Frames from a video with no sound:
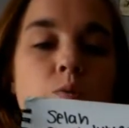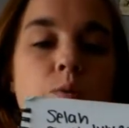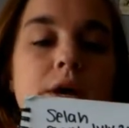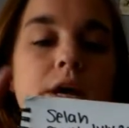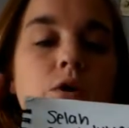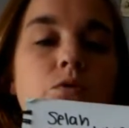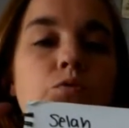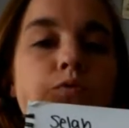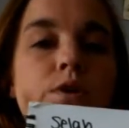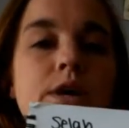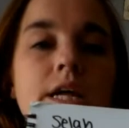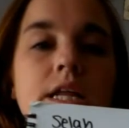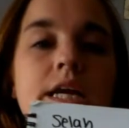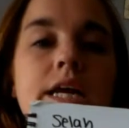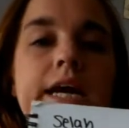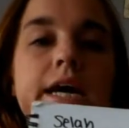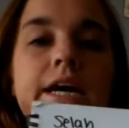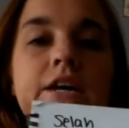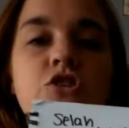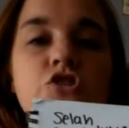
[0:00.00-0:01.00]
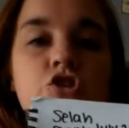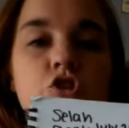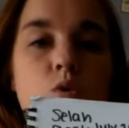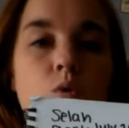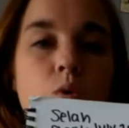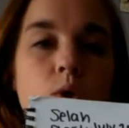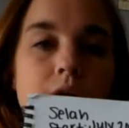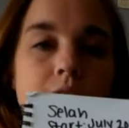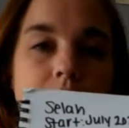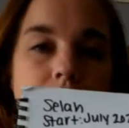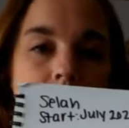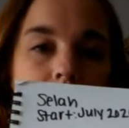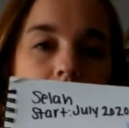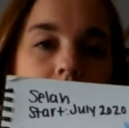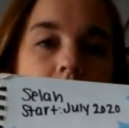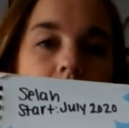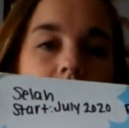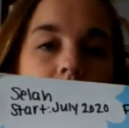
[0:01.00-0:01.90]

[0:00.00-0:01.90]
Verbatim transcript: We really enjoyed